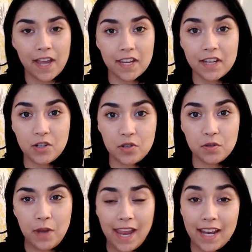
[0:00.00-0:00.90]
I can
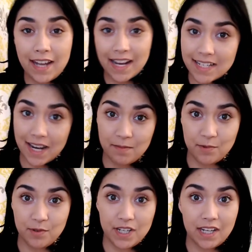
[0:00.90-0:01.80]
do a nighttime
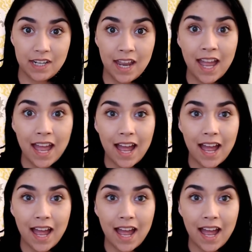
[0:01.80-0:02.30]
routine.